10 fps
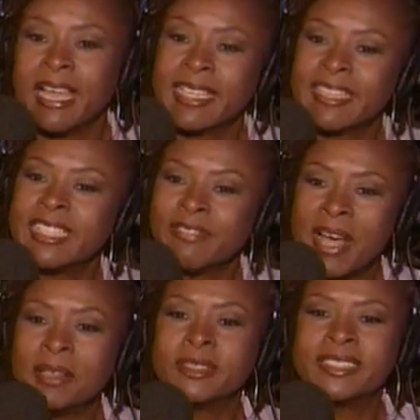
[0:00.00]
Like they
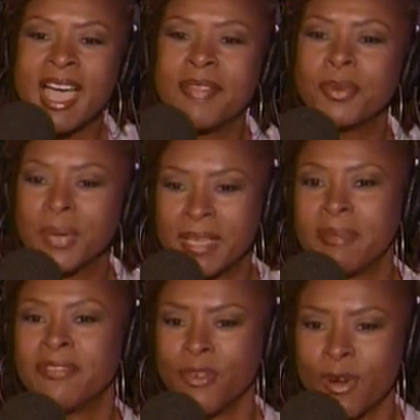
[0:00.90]
followed Scott the week
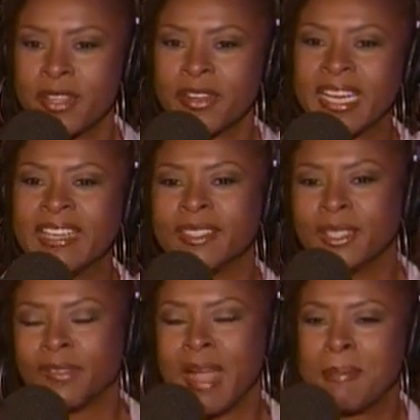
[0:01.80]
before. You're getting a
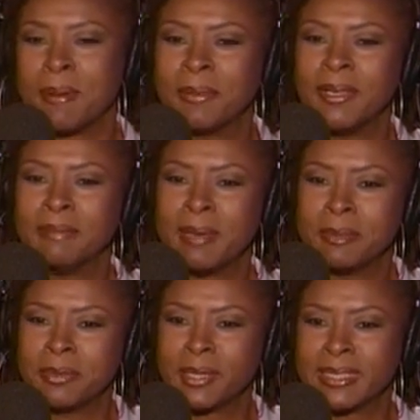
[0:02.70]
little wrap-up on
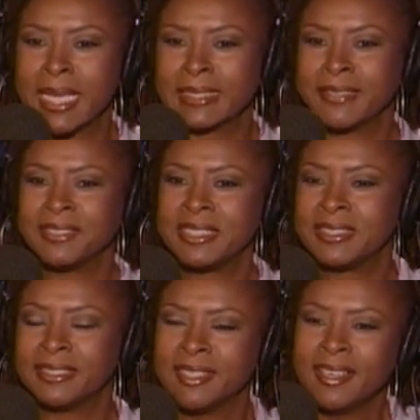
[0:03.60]
Baba Booey's activities.